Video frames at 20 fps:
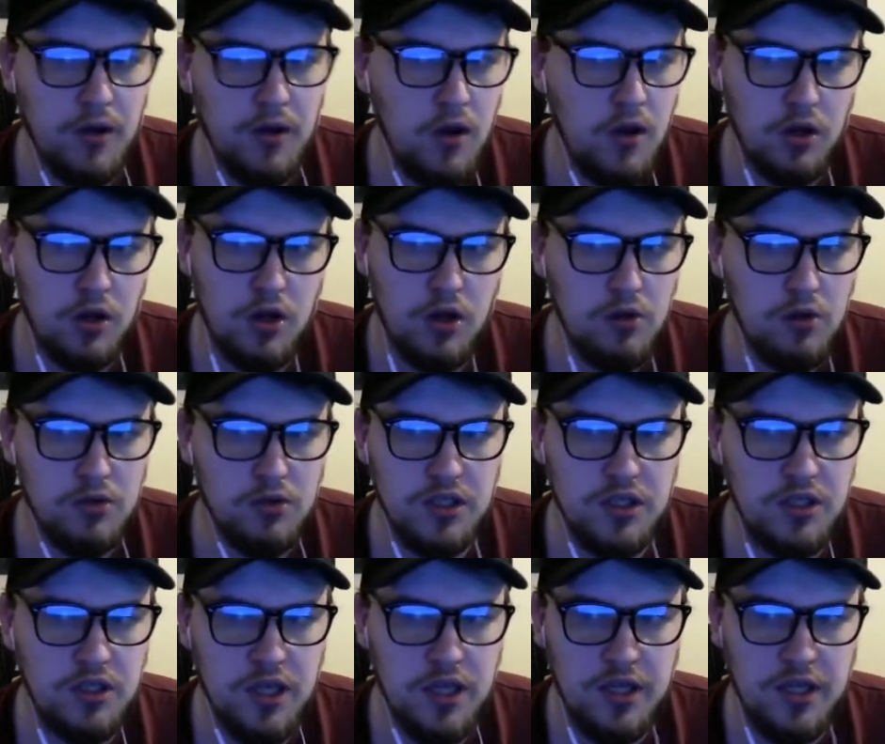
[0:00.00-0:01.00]
Connor
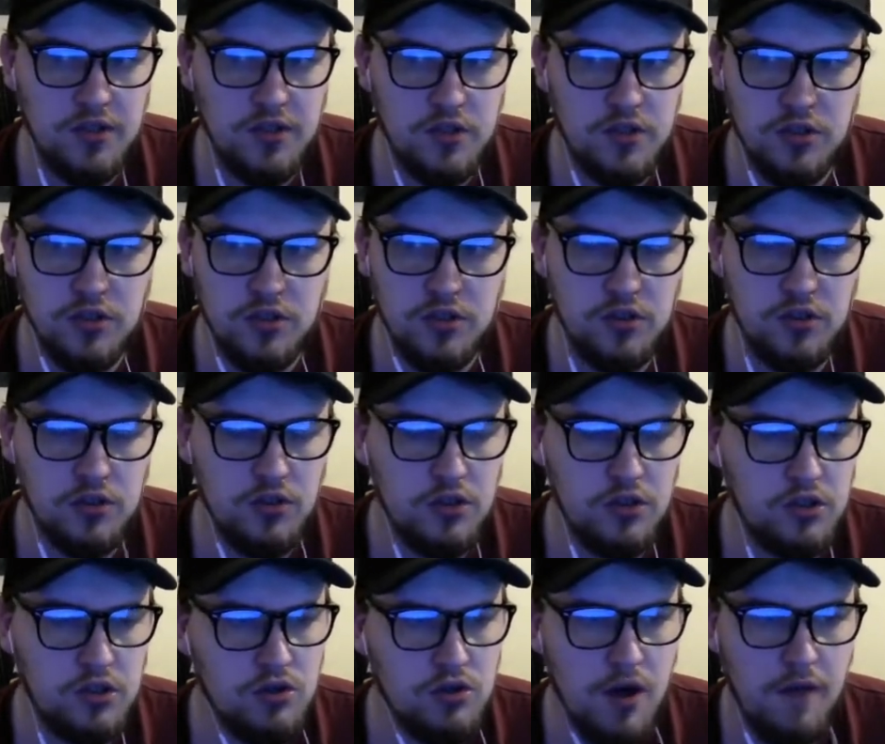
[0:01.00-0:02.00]
Cody is just
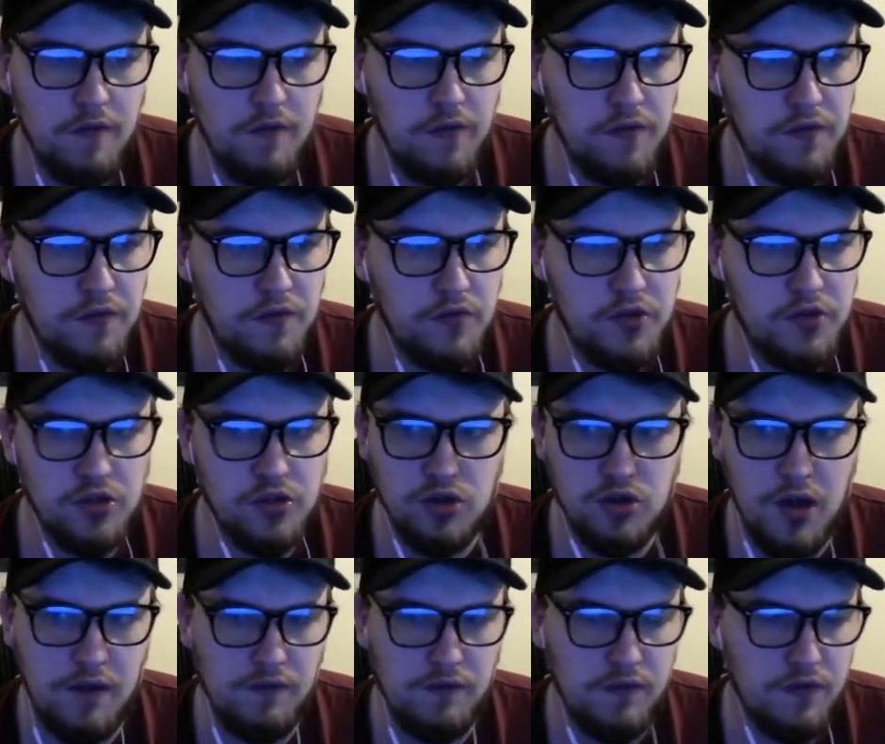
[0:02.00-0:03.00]
strength to
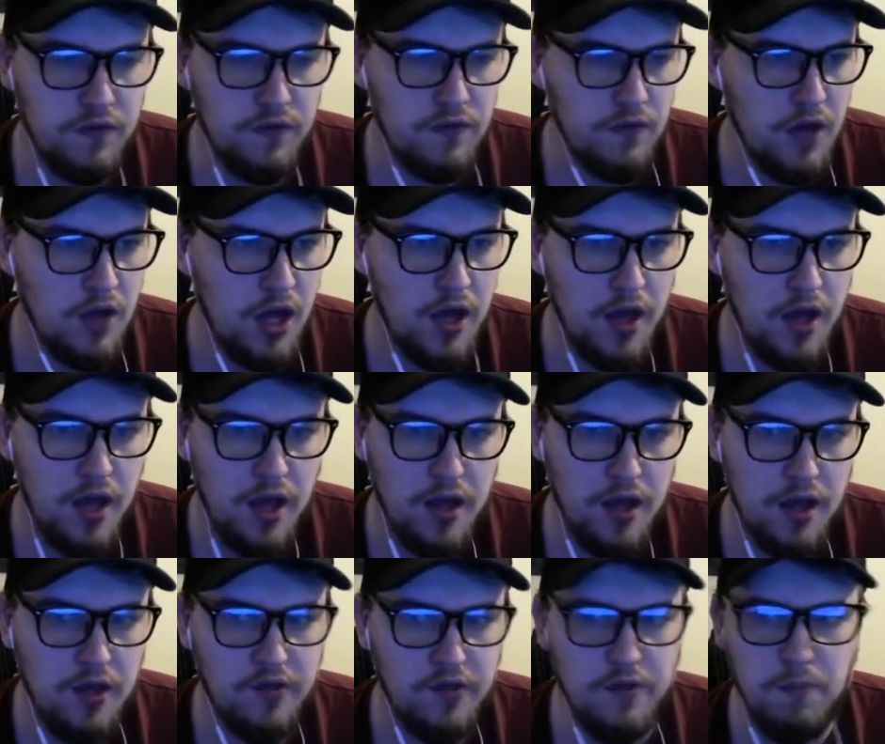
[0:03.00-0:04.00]
strength.
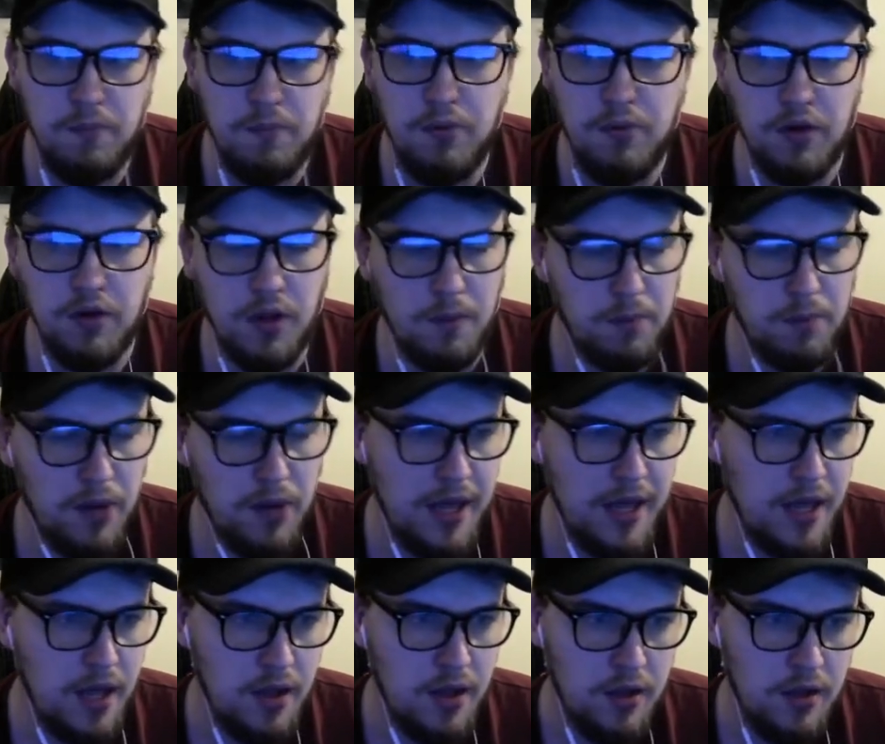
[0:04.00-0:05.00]
He's a brilliant
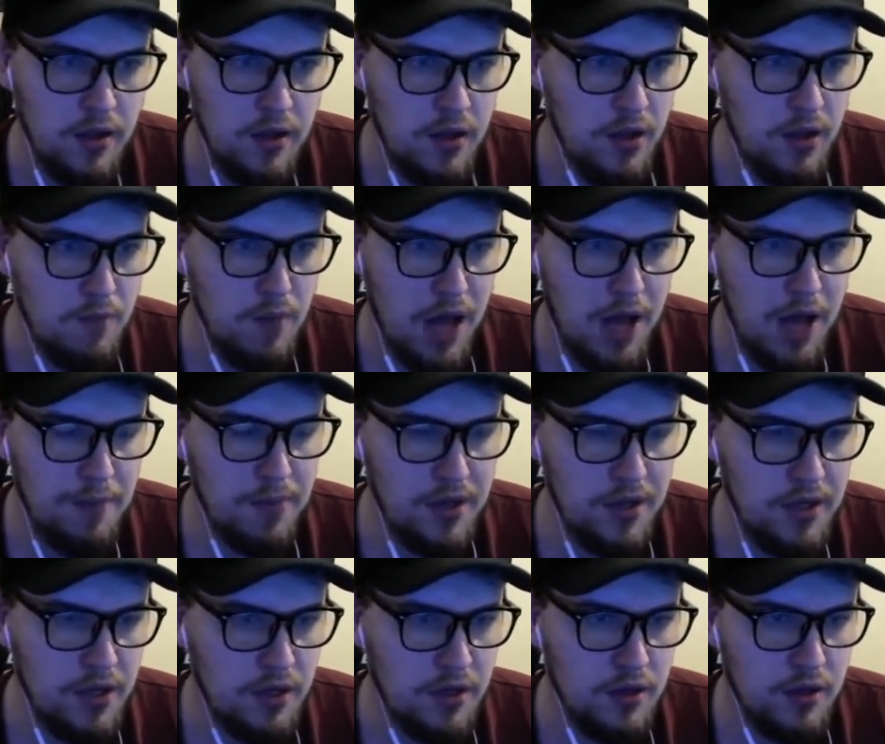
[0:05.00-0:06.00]
player. In my
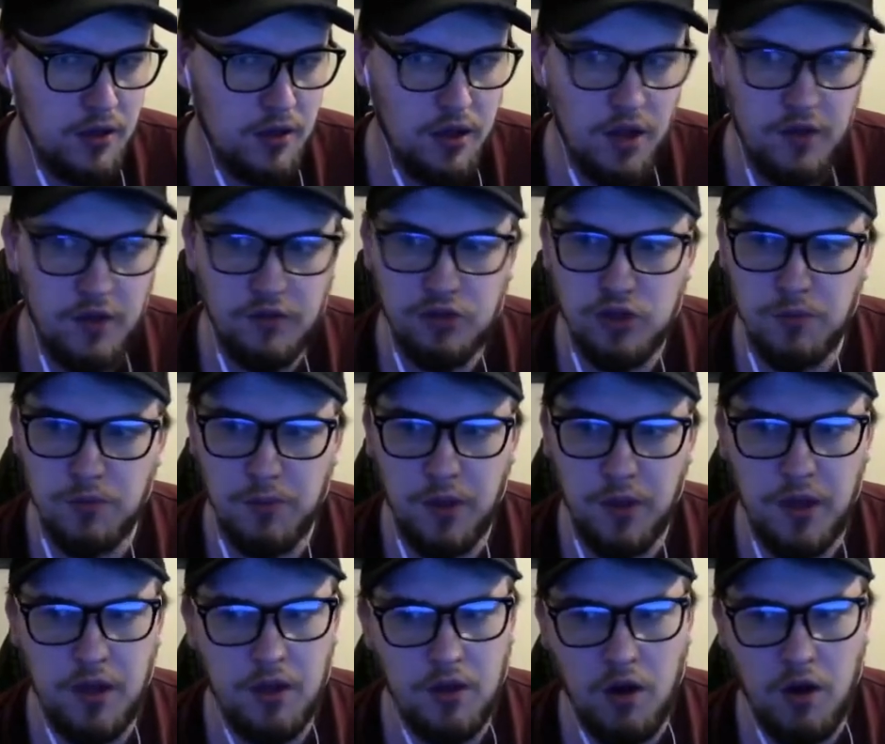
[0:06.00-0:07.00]
opinion, it should
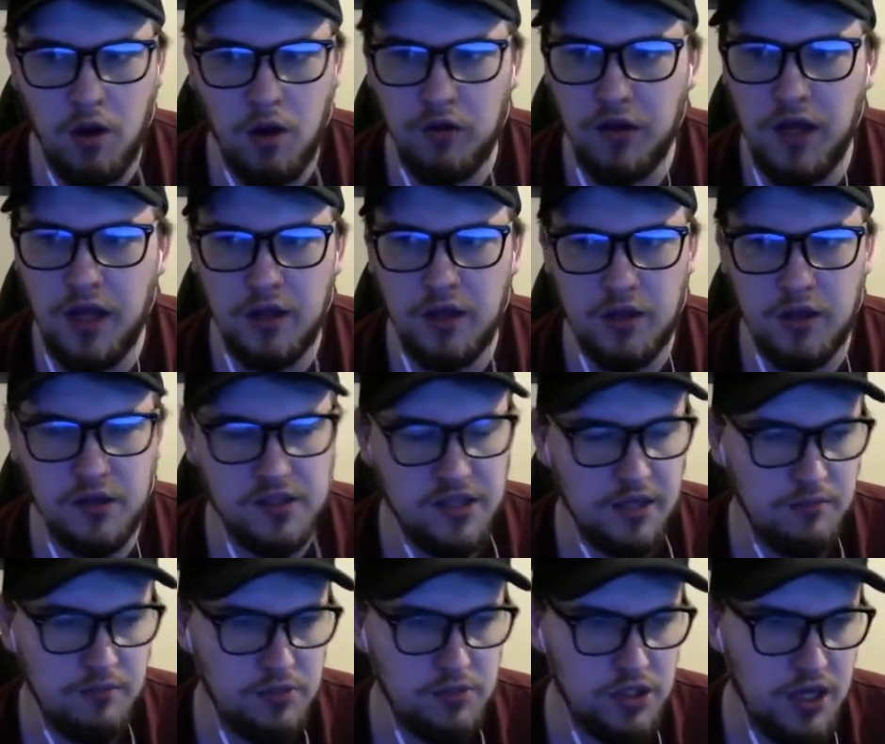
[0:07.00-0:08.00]
be on the England
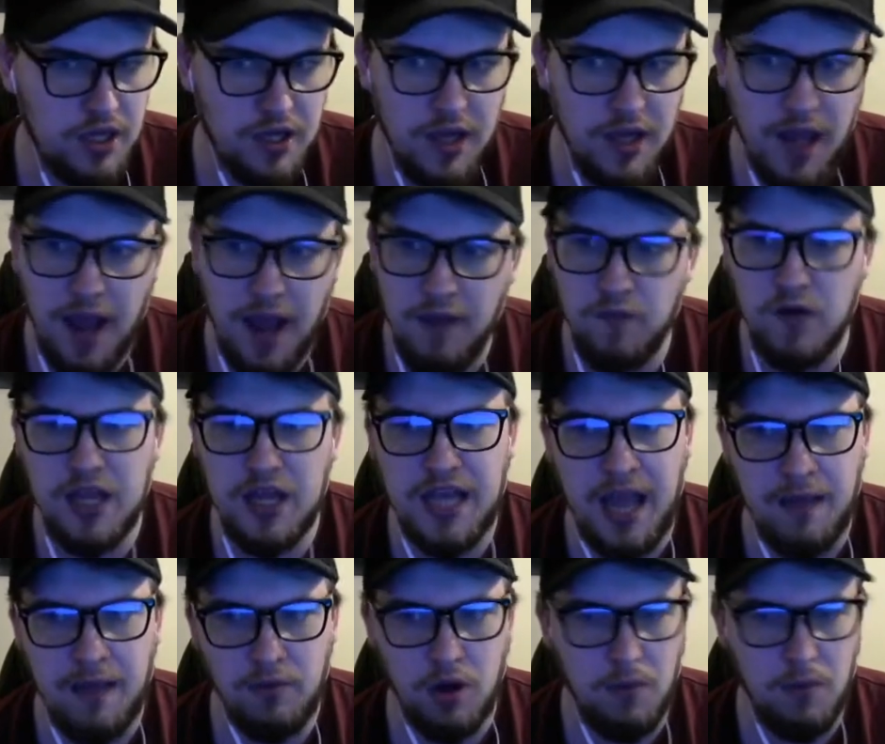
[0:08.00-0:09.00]
team sheet every
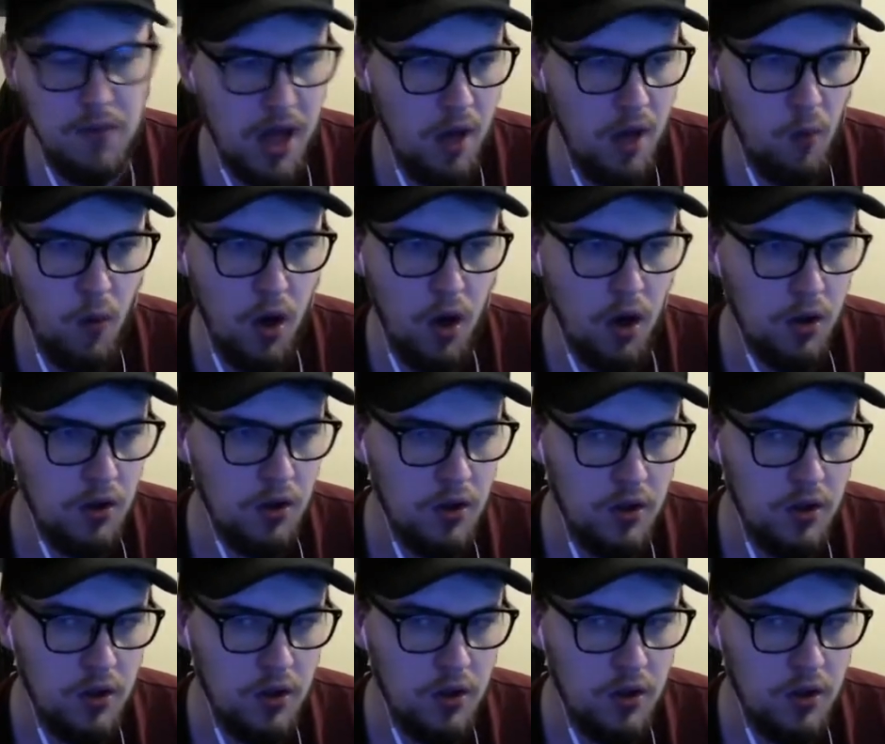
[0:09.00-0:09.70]
game, no matter what.